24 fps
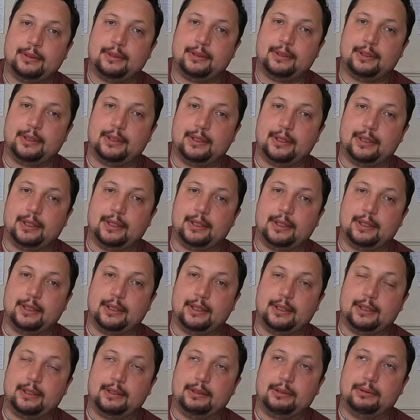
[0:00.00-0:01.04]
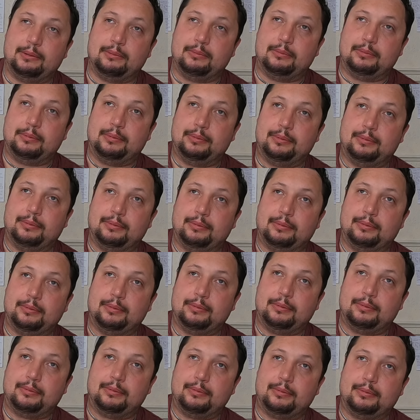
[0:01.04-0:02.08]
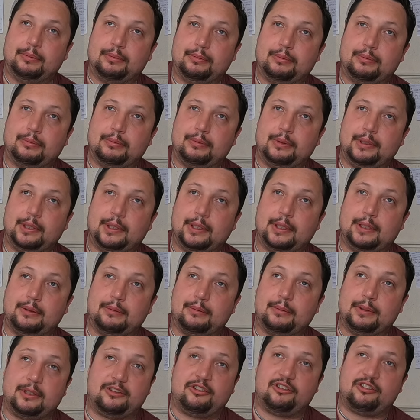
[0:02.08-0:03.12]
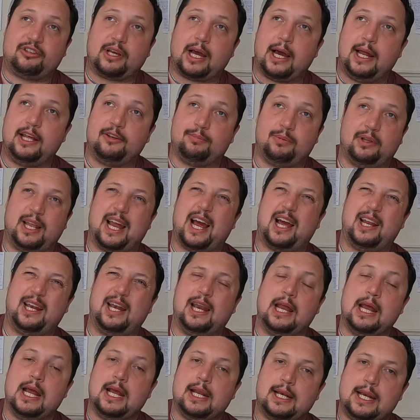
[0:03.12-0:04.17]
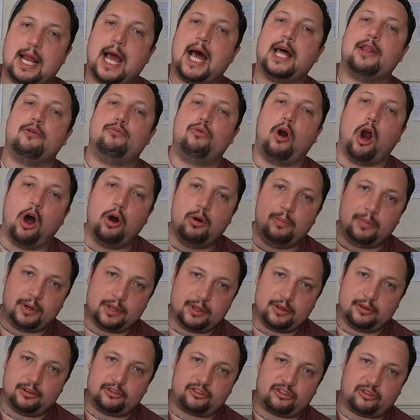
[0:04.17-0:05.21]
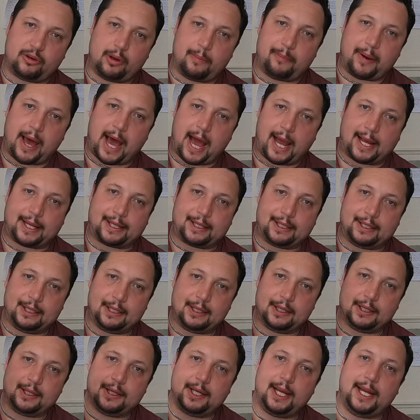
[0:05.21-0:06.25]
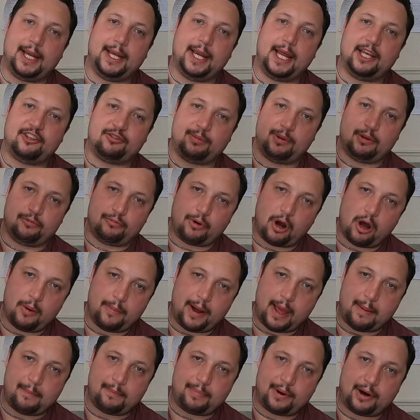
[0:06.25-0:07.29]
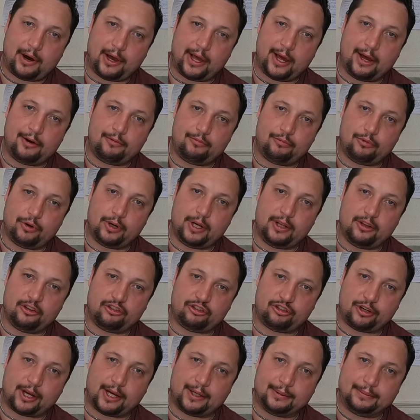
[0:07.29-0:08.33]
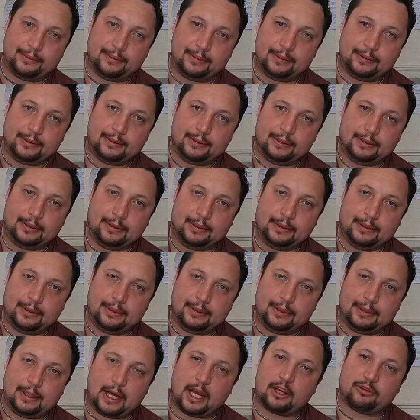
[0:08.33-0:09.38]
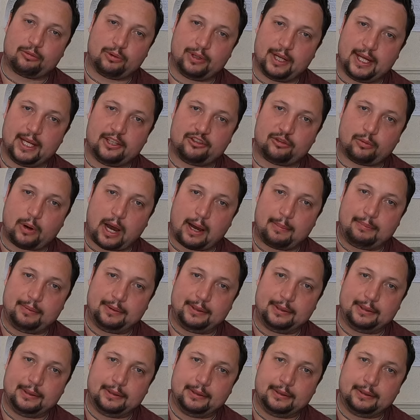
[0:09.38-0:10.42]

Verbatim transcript: Uh, you know, it's just how it is. But that, now the Romans are back it needs to be the Roman Empire running the show. That's what needs to happen.